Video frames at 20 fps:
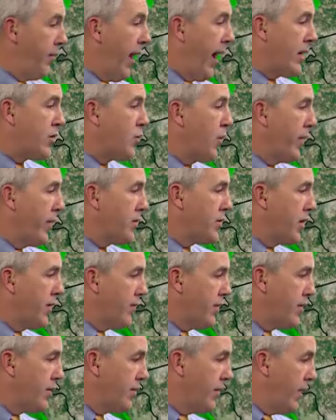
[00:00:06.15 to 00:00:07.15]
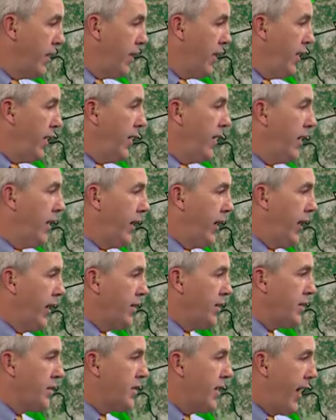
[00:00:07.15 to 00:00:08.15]
National Weather Service,
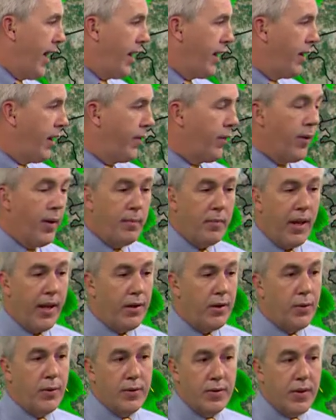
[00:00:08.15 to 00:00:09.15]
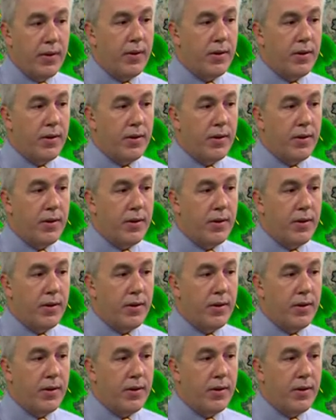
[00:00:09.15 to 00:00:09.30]
again, just sent out another update to us.